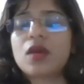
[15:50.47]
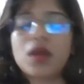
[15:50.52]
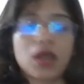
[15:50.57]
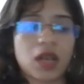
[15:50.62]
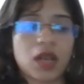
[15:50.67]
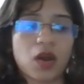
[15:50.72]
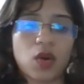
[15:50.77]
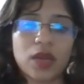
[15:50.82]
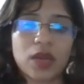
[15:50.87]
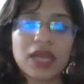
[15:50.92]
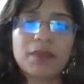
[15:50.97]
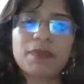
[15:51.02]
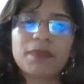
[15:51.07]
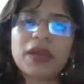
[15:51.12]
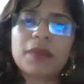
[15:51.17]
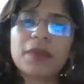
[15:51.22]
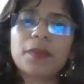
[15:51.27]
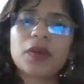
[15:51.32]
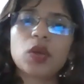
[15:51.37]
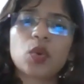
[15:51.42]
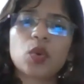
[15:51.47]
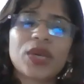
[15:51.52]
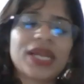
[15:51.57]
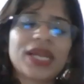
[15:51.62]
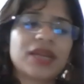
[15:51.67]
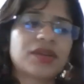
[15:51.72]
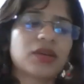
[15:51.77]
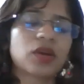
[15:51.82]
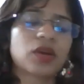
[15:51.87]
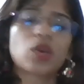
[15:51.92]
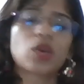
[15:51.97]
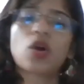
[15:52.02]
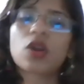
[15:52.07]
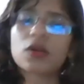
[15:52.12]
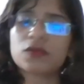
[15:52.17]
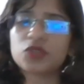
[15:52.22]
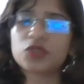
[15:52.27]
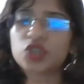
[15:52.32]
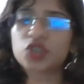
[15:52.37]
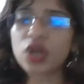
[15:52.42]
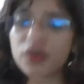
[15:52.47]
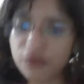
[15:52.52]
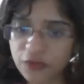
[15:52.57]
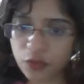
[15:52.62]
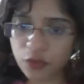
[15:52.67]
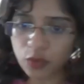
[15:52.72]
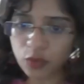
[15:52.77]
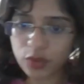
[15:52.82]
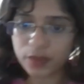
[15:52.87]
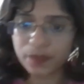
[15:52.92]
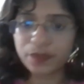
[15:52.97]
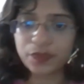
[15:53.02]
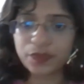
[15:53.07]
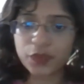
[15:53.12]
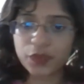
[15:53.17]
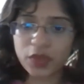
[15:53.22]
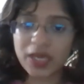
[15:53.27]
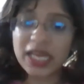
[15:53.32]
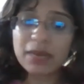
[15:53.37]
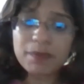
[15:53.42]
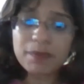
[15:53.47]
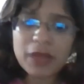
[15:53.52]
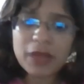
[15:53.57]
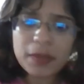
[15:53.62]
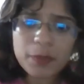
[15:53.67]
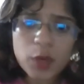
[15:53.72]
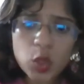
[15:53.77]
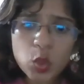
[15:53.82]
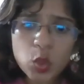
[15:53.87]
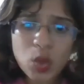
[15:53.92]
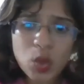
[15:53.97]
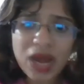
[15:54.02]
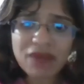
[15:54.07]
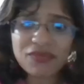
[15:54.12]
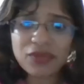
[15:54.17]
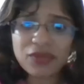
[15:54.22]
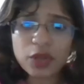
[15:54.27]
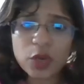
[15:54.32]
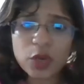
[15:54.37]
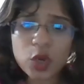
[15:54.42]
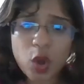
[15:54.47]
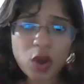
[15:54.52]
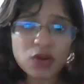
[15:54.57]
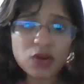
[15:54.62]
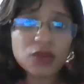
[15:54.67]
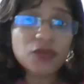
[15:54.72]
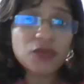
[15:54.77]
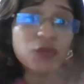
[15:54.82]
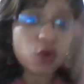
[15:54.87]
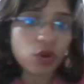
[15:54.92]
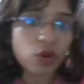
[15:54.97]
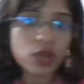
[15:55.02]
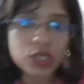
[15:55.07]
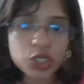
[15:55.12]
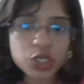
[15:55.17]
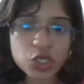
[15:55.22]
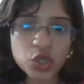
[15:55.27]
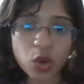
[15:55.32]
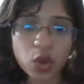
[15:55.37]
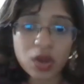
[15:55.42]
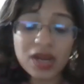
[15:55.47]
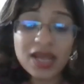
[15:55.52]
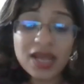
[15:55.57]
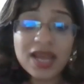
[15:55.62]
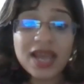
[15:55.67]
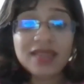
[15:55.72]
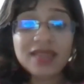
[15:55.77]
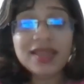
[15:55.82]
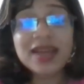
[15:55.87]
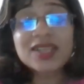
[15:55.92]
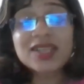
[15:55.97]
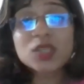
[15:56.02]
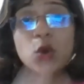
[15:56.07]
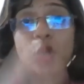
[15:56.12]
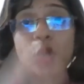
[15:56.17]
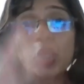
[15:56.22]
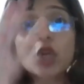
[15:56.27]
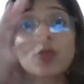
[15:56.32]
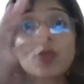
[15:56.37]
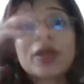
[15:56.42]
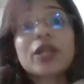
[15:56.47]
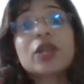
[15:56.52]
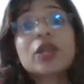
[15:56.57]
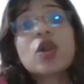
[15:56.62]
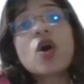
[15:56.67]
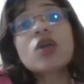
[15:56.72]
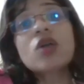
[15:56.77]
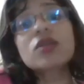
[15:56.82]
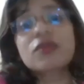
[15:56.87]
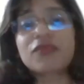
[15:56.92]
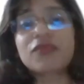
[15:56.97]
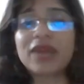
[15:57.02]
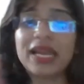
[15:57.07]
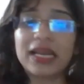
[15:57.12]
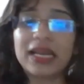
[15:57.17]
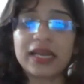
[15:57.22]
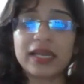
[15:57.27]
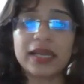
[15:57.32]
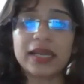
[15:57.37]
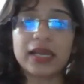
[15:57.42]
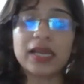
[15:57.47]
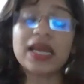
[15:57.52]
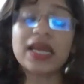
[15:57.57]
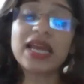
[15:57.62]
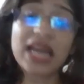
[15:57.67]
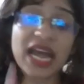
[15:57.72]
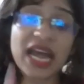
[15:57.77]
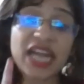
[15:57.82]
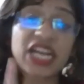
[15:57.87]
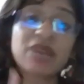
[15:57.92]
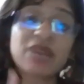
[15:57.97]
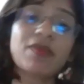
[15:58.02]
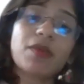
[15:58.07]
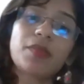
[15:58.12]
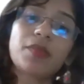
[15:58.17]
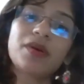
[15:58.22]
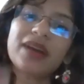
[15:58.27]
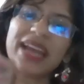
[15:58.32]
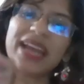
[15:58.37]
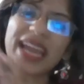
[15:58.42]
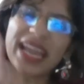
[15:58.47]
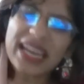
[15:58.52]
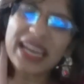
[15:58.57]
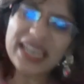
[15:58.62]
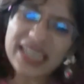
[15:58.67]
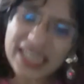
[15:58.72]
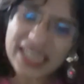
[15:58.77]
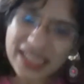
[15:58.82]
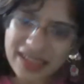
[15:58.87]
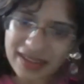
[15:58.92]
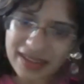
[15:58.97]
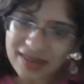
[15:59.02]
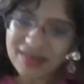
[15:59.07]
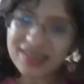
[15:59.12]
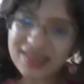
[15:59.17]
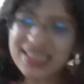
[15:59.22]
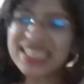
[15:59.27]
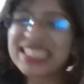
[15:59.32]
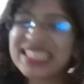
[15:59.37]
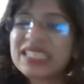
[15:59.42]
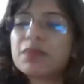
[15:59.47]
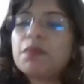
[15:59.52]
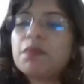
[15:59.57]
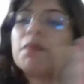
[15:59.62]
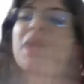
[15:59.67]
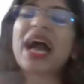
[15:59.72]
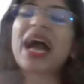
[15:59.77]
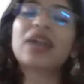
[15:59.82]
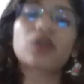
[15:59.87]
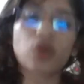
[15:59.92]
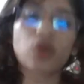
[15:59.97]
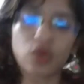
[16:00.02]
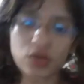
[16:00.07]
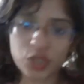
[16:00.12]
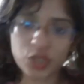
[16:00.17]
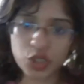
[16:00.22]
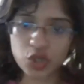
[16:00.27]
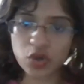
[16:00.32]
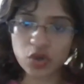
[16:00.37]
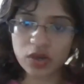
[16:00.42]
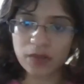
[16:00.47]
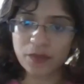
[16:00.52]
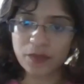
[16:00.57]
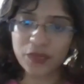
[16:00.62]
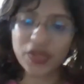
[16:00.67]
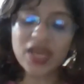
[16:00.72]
Now in people who eat a lot of junk food, okay, in people who have lot of cholesterol, there is going to be lot of LDL. And remember, LDL is bad cholesterol.